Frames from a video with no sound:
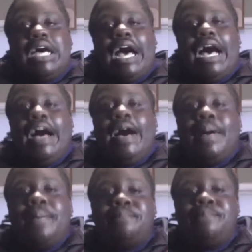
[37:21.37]

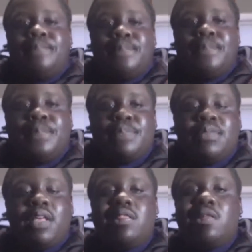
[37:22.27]
Um.
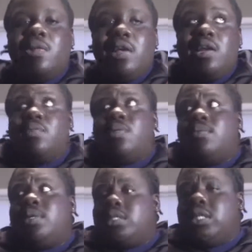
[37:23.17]
So yeah, that's pretty
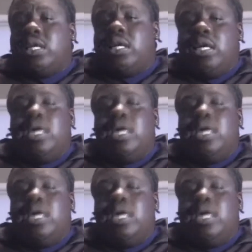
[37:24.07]
much it.